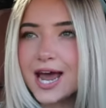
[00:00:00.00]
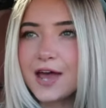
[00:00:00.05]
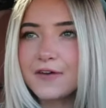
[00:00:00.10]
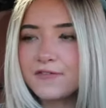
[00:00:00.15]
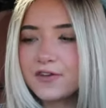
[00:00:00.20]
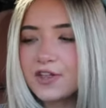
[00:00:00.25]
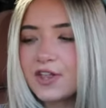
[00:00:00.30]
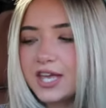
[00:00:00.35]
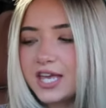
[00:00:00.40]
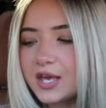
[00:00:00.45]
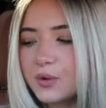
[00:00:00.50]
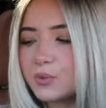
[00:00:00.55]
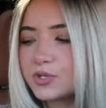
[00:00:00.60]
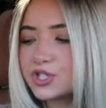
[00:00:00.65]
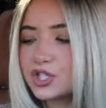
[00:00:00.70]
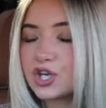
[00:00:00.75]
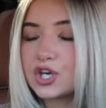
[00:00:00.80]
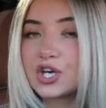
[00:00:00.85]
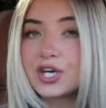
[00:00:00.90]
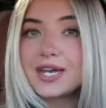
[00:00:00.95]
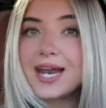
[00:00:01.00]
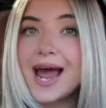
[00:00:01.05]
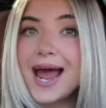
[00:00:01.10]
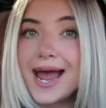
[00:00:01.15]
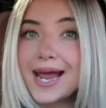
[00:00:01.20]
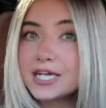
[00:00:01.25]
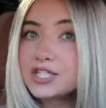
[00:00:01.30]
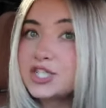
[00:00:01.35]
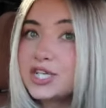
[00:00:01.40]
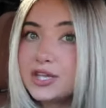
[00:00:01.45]
I feel like it was good. I
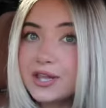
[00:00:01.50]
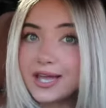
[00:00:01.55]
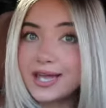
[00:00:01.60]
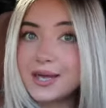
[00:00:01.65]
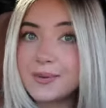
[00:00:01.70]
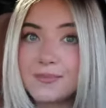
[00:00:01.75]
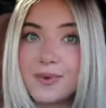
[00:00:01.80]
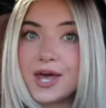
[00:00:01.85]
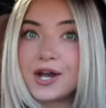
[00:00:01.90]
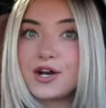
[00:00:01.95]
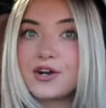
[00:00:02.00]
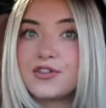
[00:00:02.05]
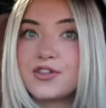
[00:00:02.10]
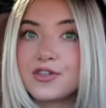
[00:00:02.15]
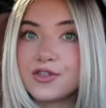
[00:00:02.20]
actually like it better